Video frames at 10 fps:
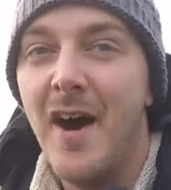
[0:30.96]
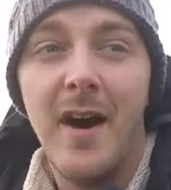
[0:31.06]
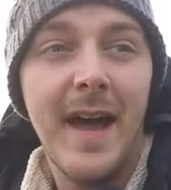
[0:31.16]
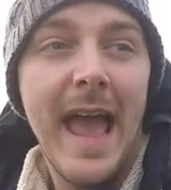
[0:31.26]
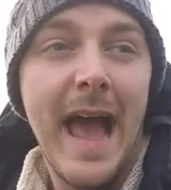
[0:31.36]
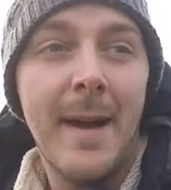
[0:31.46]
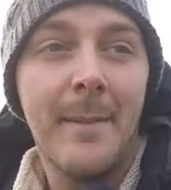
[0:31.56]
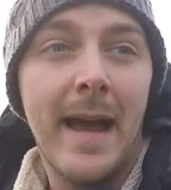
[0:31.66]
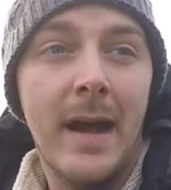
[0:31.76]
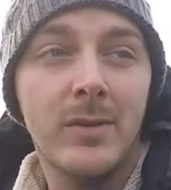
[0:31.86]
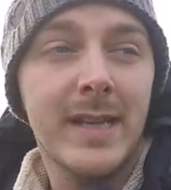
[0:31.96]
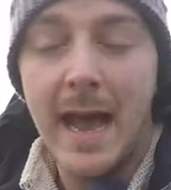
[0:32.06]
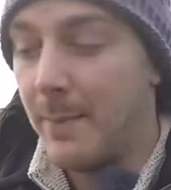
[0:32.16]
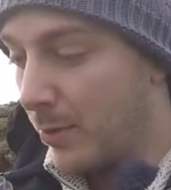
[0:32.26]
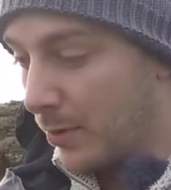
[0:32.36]
I am out
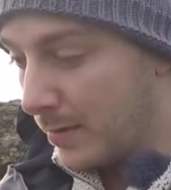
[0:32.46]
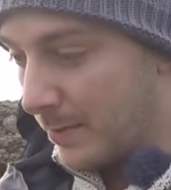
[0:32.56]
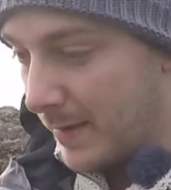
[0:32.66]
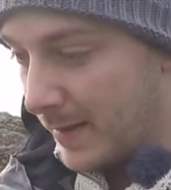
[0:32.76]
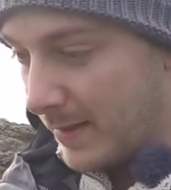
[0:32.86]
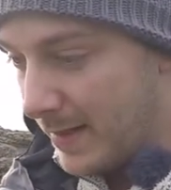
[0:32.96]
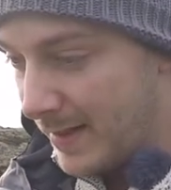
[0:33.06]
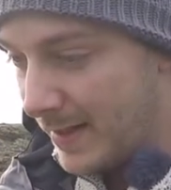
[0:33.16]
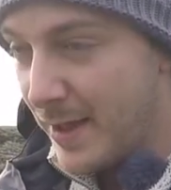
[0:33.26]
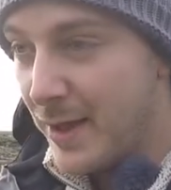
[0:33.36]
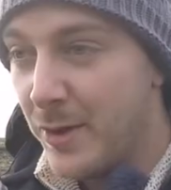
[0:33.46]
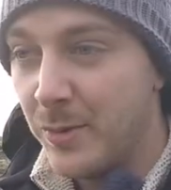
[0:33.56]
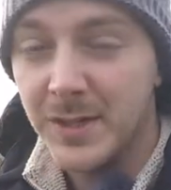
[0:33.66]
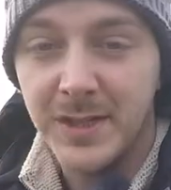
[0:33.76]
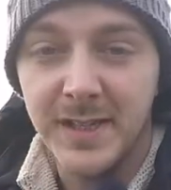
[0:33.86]
at Portland Bill,
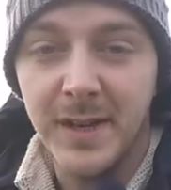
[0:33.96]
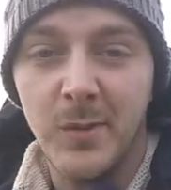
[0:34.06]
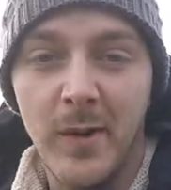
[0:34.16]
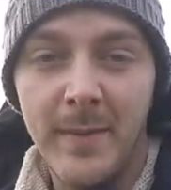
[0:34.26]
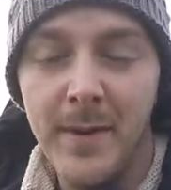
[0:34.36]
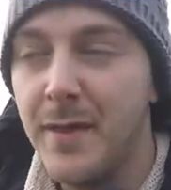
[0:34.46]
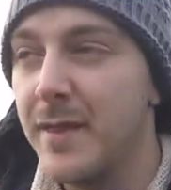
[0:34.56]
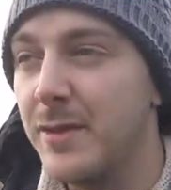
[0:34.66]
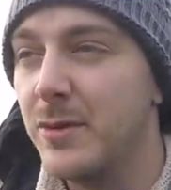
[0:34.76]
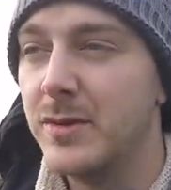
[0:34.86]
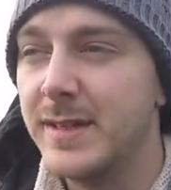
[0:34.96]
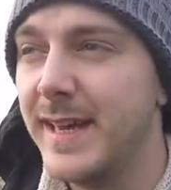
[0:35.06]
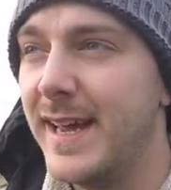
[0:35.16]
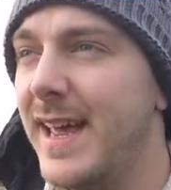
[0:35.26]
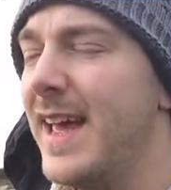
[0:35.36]
which is near Weymouth in
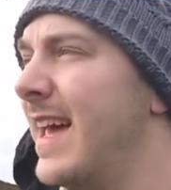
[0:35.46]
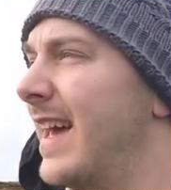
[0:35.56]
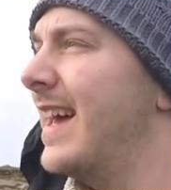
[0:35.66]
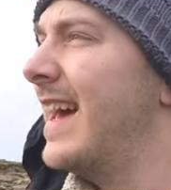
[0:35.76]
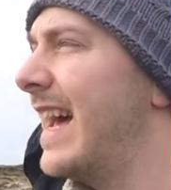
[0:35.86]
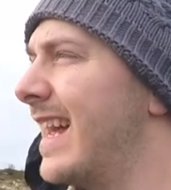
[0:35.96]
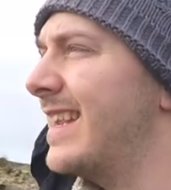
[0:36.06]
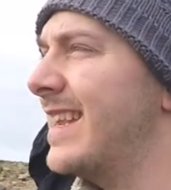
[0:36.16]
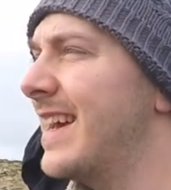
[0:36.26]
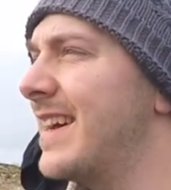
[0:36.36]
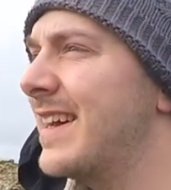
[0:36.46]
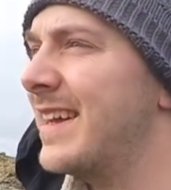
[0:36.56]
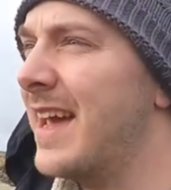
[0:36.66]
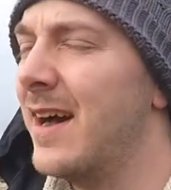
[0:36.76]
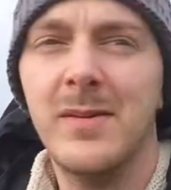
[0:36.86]
Dorset. And uh,
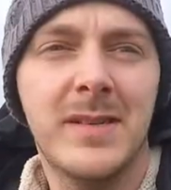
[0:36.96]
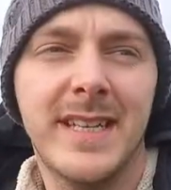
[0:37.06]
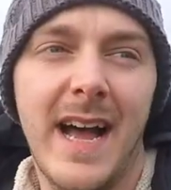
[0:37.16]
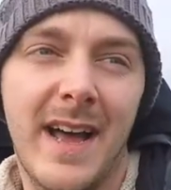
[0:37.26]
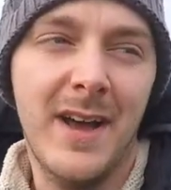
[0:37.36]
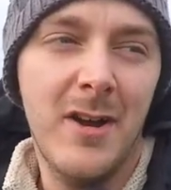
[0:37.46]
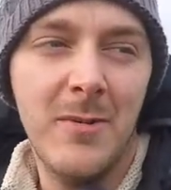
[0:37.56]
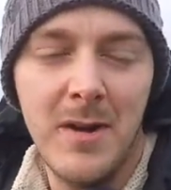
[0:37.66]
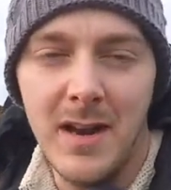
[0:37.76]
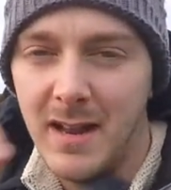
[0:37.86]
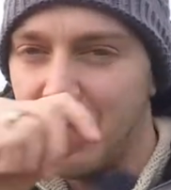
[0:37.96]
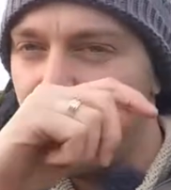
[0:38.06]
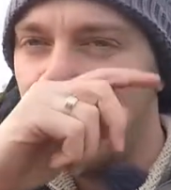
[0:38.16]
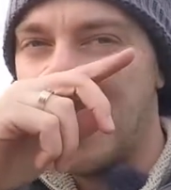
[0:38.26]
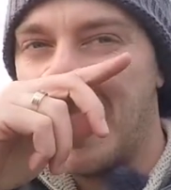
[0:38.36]
yeah, I was sat at home earlier
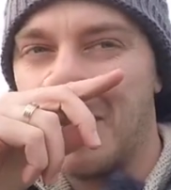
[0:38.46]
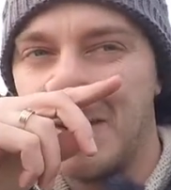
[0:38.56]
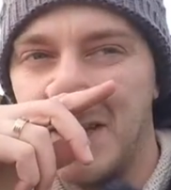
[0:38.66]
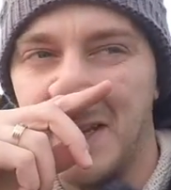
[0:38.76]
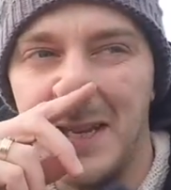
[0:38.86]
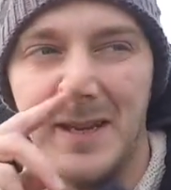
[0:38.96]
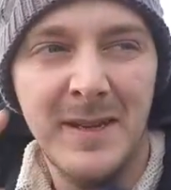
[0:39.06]
on and I was like,